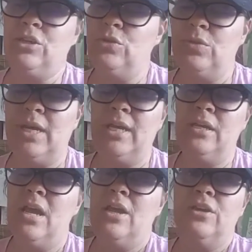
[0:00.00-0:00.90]

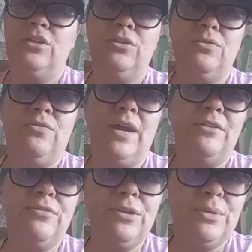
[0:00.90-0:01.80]
You find
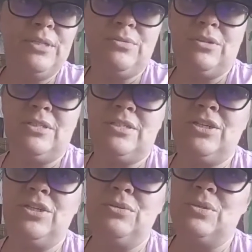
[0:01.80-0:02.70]
free resources
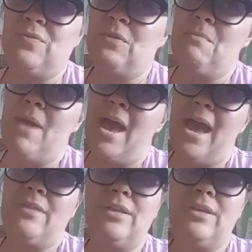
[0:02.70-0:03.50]
to use for math.